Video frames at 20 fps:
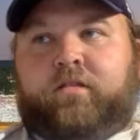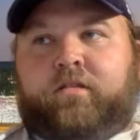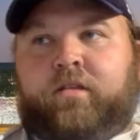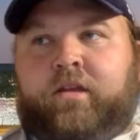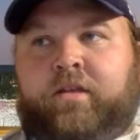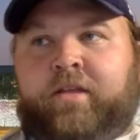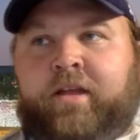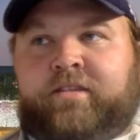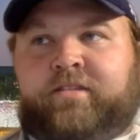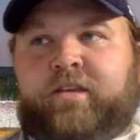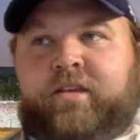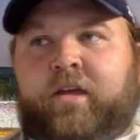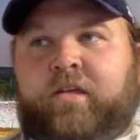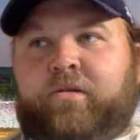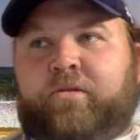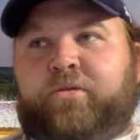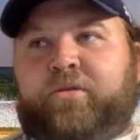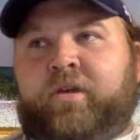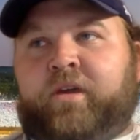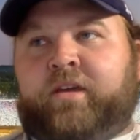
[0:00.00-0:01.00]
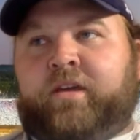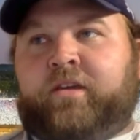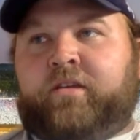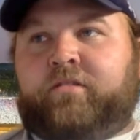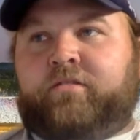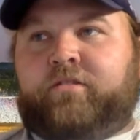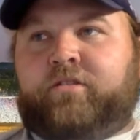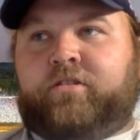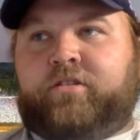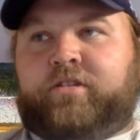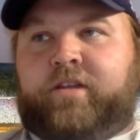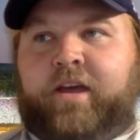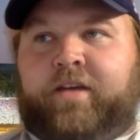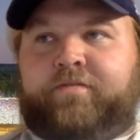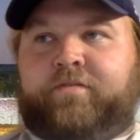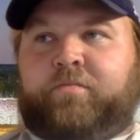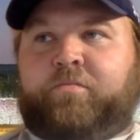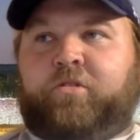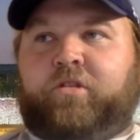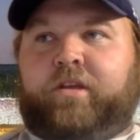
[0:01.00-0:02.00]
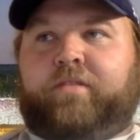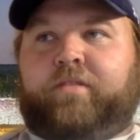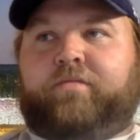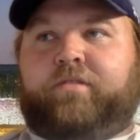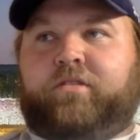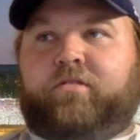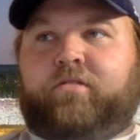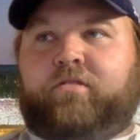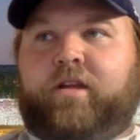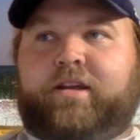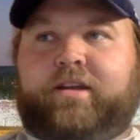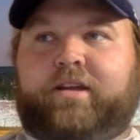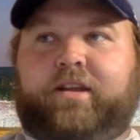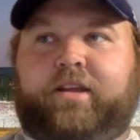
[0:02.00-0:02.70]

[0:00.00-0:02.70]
And that's the other thing. You just have to believe that they're not going to